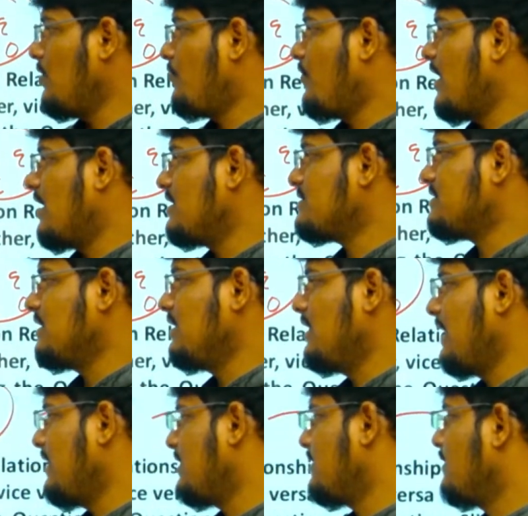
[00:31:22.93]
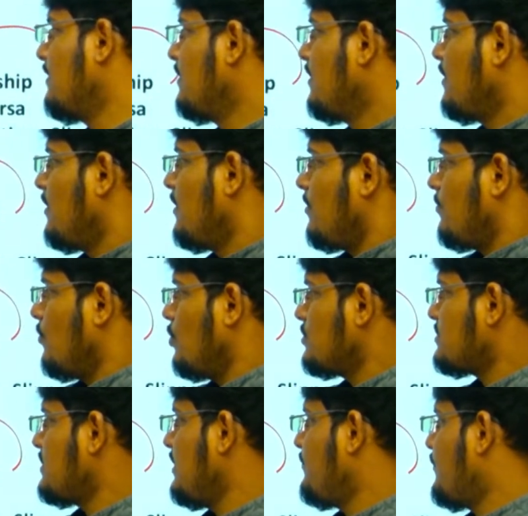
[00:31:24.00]
fallacy like
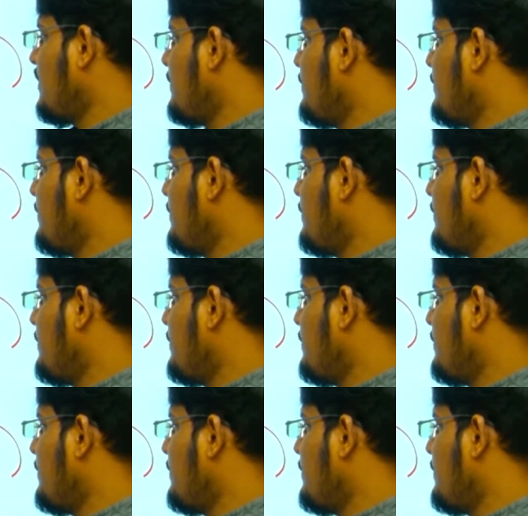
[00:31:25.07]
mostly from